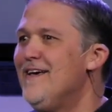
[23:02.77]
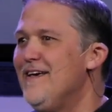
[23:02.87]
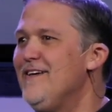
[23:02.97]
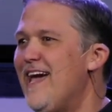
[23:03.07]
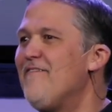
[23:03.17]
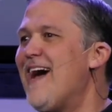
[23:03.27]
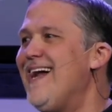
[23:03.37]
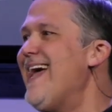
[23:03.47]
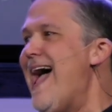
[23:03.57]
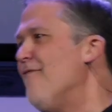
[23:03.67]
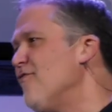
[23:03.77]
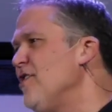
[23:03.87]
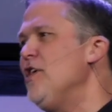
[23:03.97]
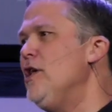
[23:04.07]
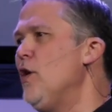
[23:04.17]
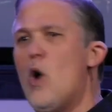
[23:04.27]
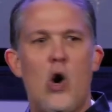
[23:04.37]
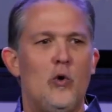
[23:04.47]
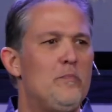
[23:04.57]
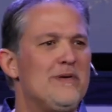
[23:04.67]
He gave God everything you
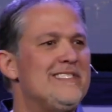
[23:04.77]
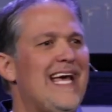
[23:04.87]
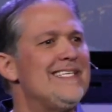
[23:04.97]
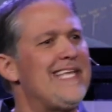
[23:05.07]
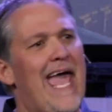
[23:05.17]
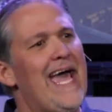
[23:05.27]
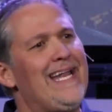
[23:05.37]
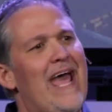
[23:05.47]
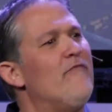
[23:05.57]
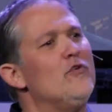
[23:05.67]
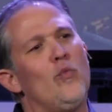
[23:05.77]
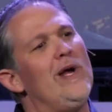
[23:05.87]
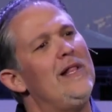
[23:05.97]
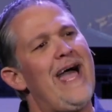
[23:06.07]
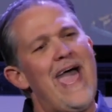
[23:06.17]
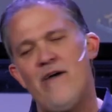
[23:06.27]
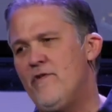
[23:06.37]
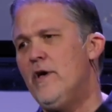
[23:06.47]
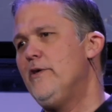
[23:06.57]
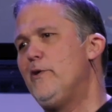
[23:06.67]
own, possess, had, ever will have.
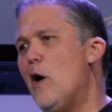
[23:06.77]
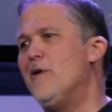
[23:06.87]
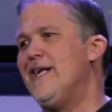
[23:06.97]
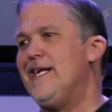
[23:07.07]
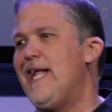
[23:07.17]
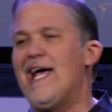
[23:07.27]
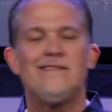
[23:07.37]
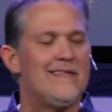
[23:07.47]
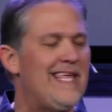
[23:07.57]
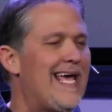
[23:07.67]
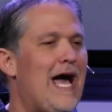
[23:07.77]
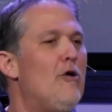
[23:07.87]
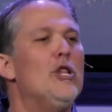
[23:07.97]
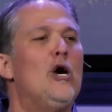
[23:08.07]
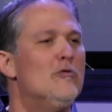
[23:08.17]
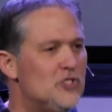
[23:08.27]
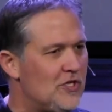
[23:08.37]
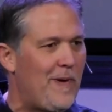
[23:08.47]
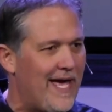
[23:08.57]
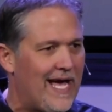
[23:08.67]
You go into debt to take out loans to
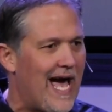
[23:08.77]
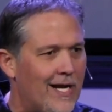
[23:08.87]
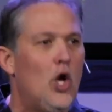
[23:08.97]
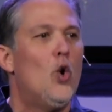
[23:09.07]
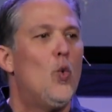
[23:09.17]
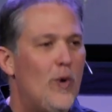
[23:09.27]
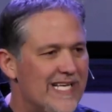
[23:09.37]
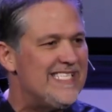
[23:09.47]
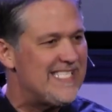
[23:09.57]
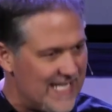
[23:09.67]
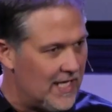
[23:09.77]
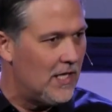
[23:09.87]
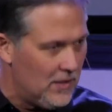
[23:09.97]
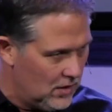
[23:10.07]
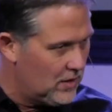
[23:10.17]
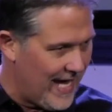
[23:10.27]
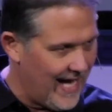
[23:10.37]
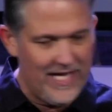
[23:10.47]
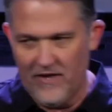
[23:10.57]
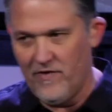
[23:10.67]
pay God. We still
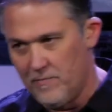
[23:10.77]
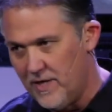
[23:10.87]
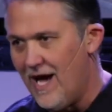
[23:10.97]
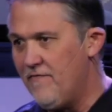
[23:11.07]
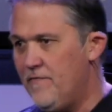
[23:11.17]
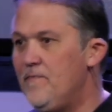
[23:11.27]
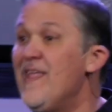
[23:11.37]
can't give him enough.